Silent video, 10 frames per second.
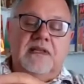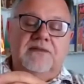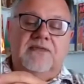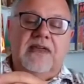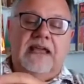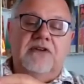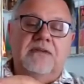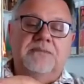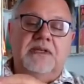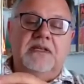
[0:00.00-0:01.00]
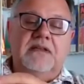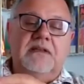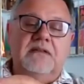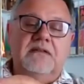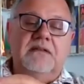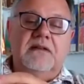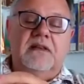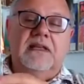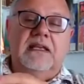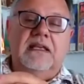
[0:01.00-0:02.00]
if that could be
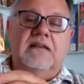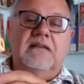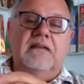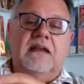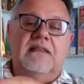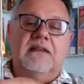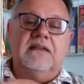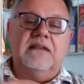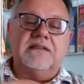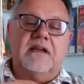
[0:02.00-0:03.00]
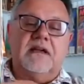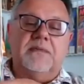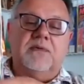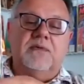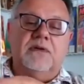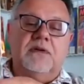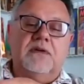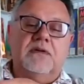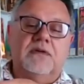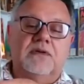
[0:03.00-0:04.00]
clean, I think this comic would look
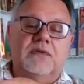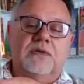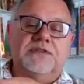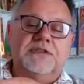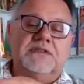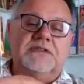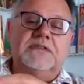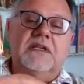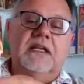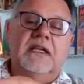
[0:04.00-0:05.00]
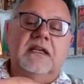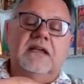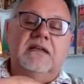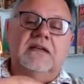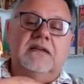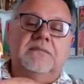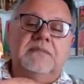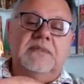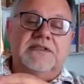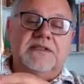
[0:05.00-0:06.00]
gorgeous.
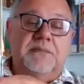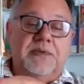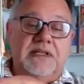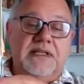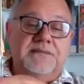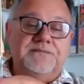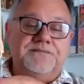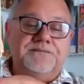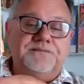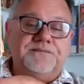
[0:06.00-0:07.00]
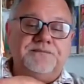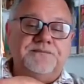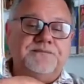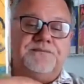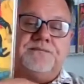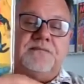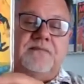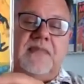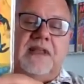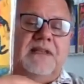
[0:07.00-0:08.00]
It's complete.
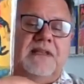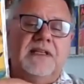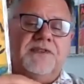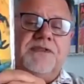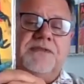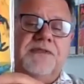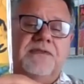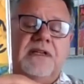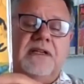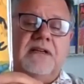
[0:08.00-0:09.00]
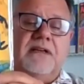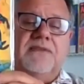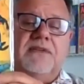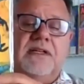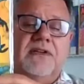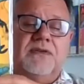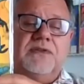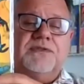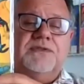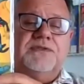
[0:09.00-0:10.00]
The issues are on the cover. It could
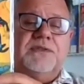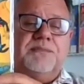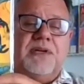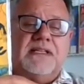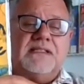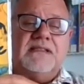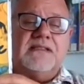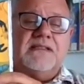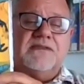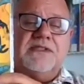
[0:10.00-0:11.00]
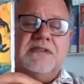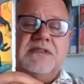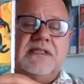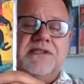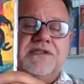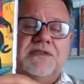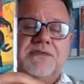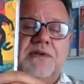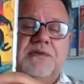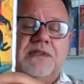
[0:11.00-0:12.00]
also use a press. There's sections
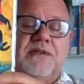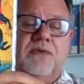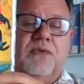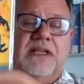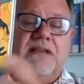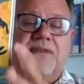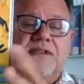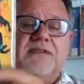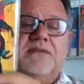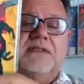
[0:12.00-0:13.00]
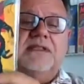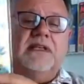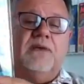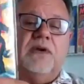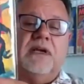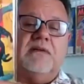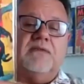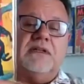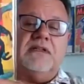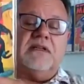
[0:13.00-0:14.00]
where it's a little wavy, so it did get wet at
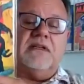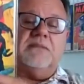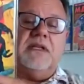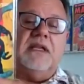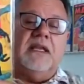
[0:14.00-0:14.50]
one time.